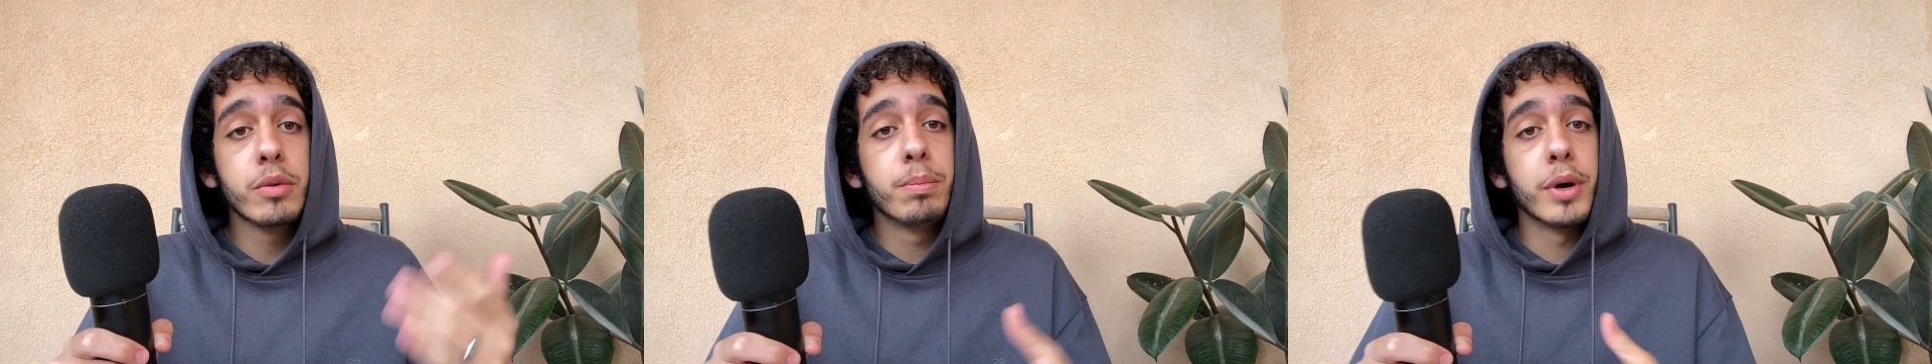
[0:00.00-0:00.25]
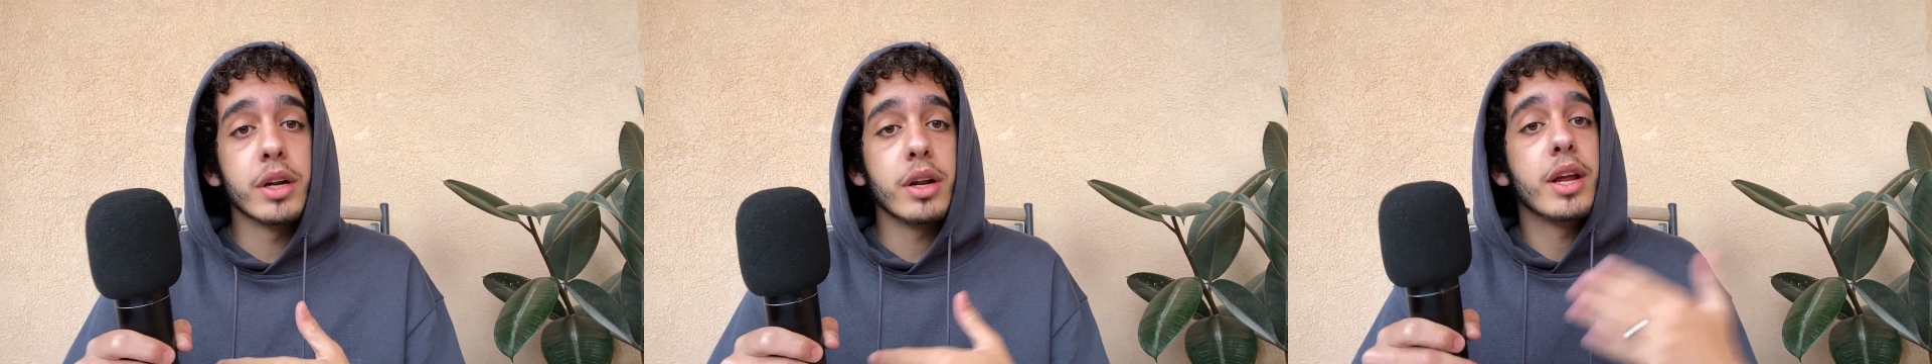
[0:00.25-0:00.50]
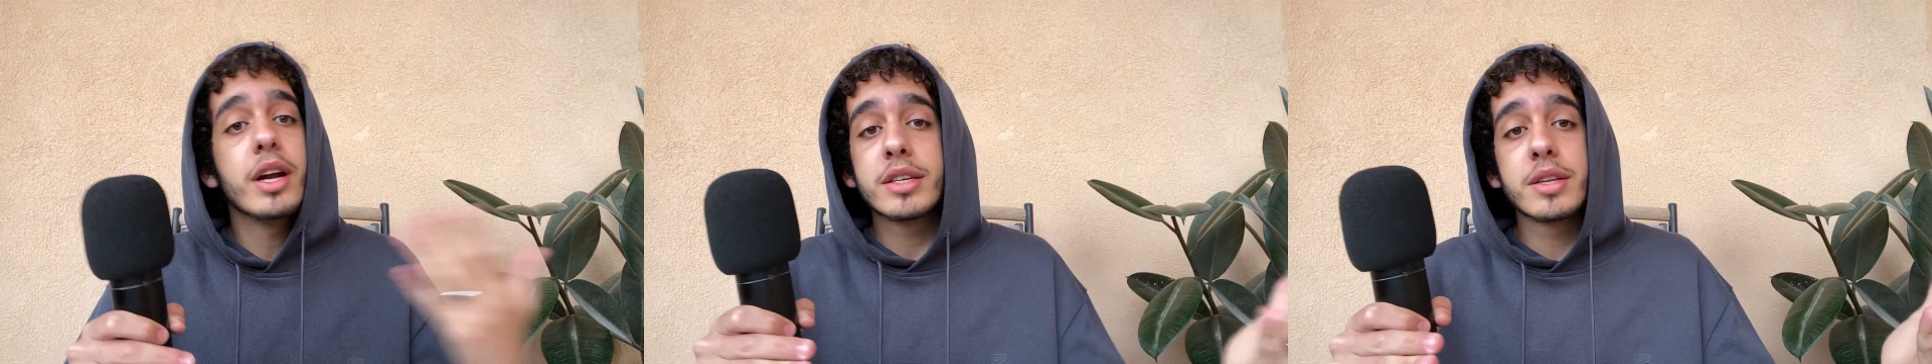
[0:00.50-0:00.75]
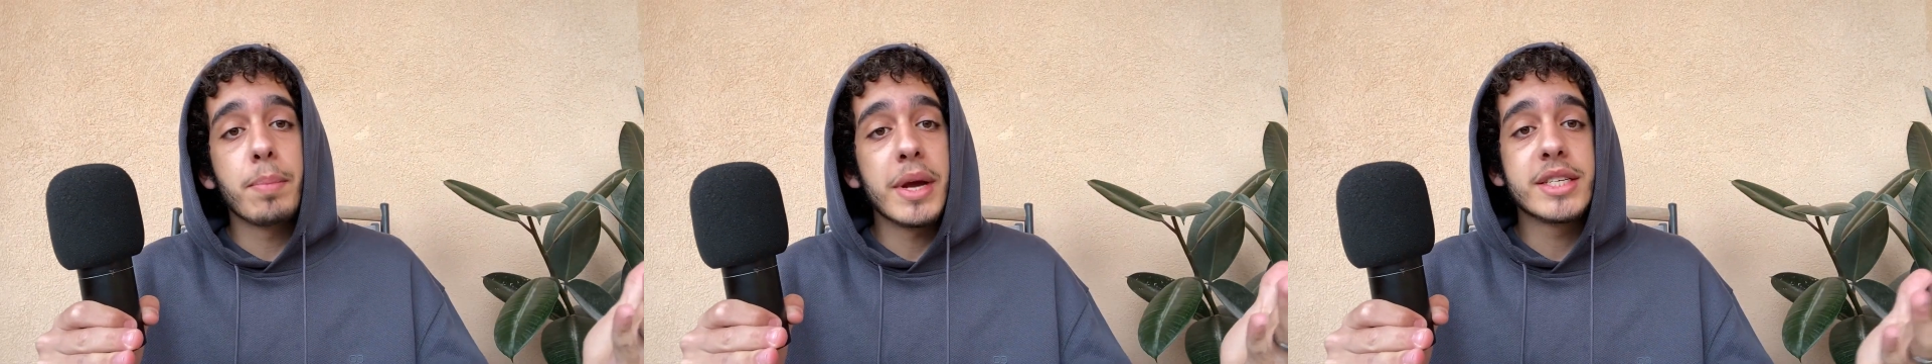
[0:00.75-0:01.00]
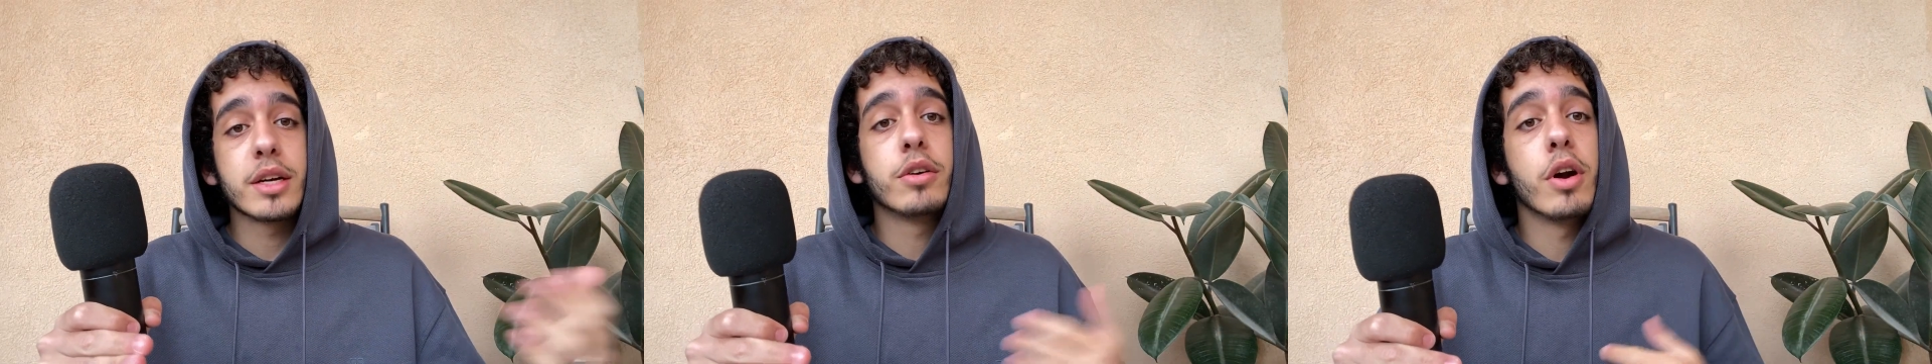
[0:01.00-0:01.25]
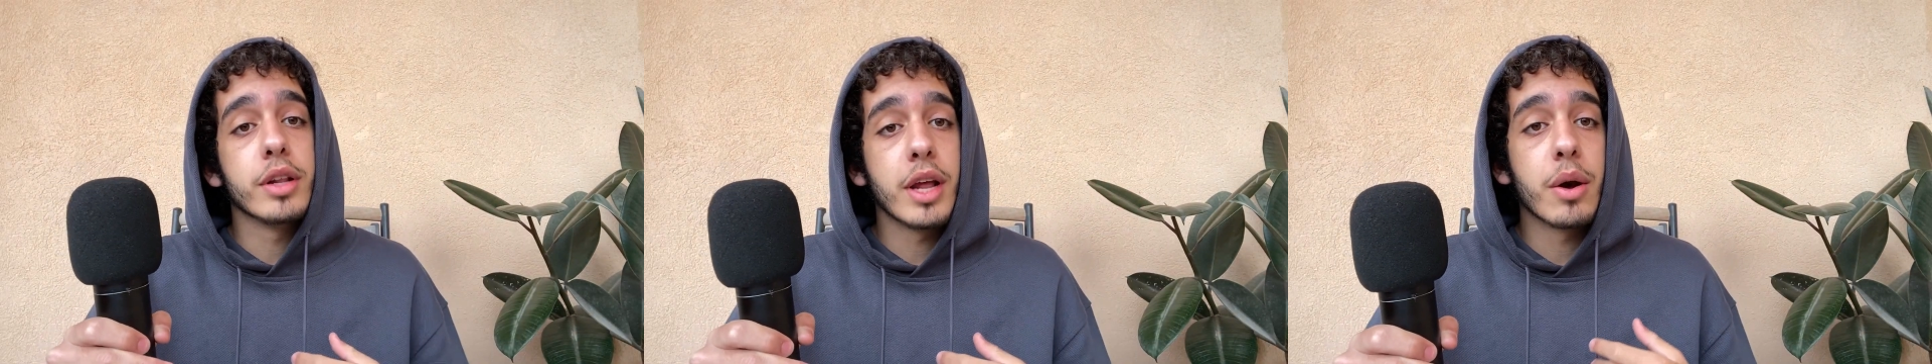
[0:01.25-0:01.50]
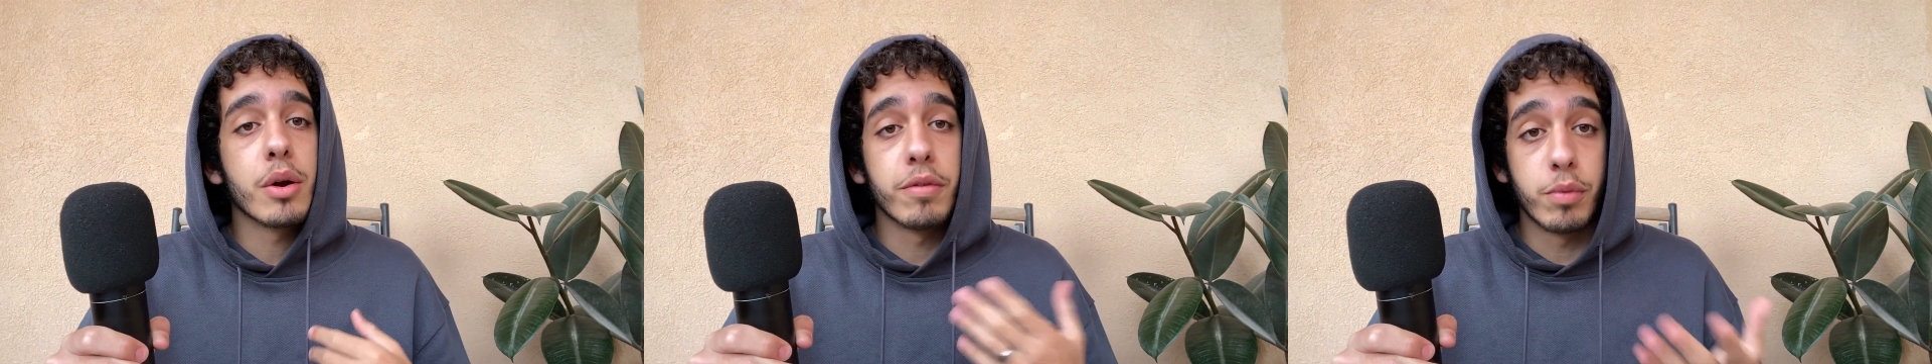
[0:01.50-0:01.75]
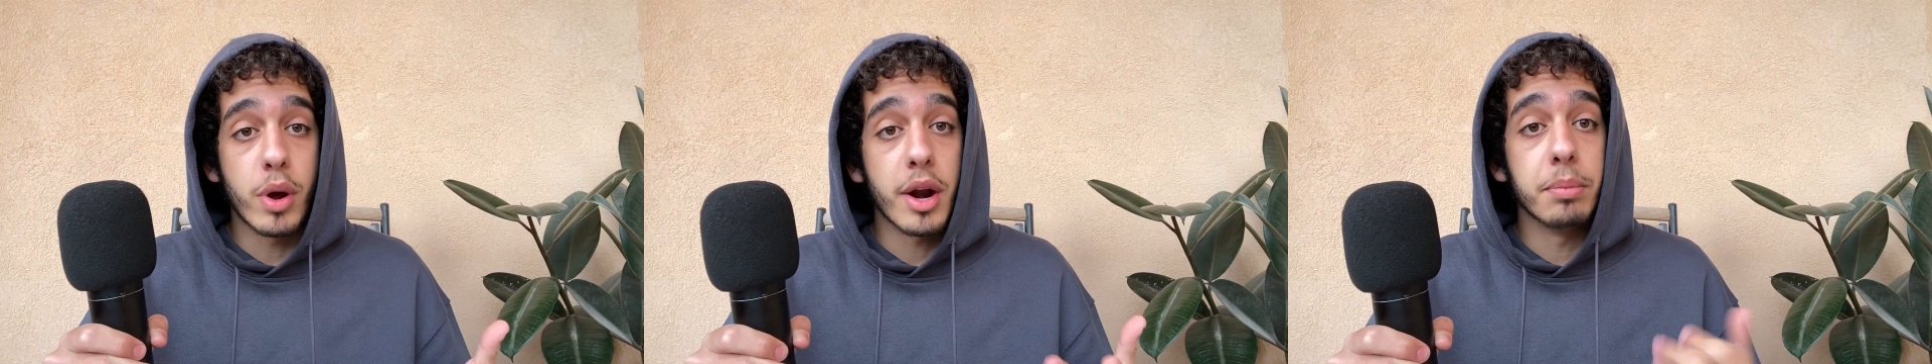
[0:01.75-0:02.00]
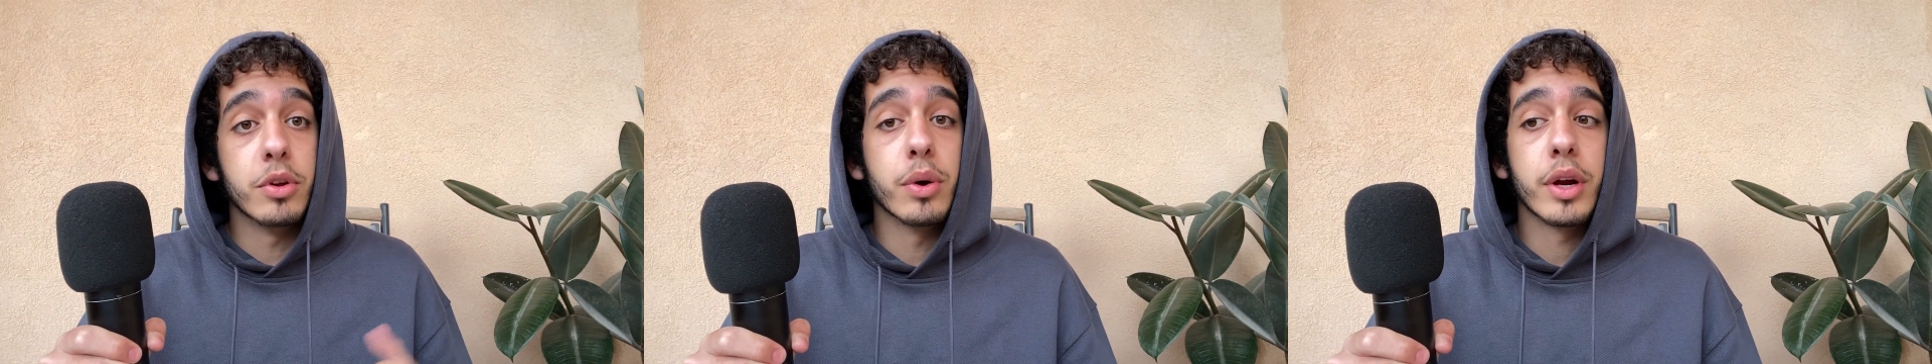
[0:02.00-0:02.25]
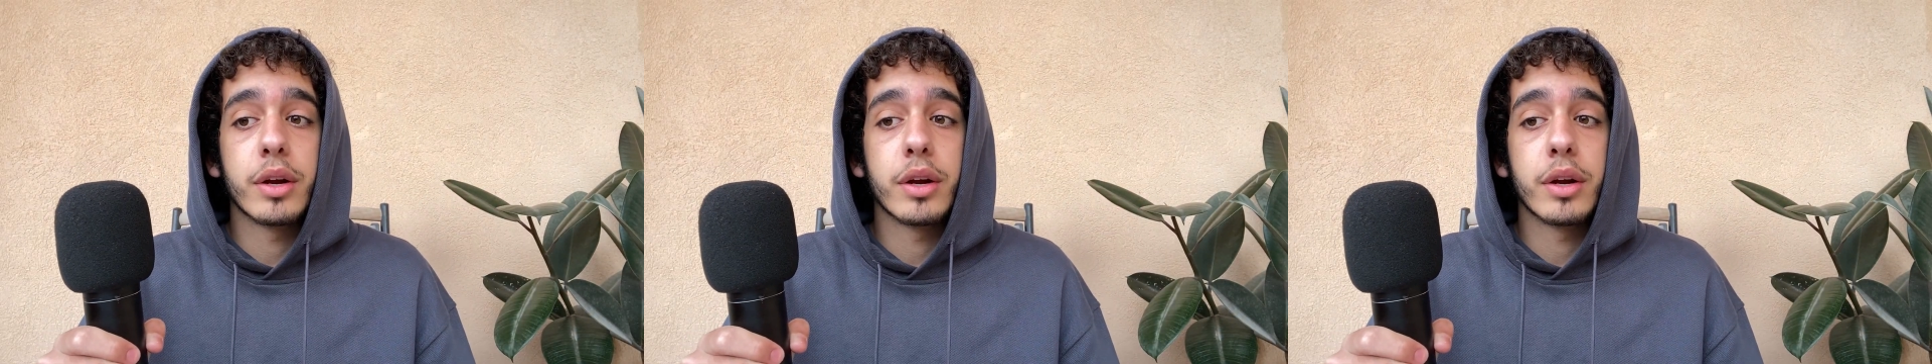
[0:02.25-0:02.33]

but here's the basic rundown of what I'm doing.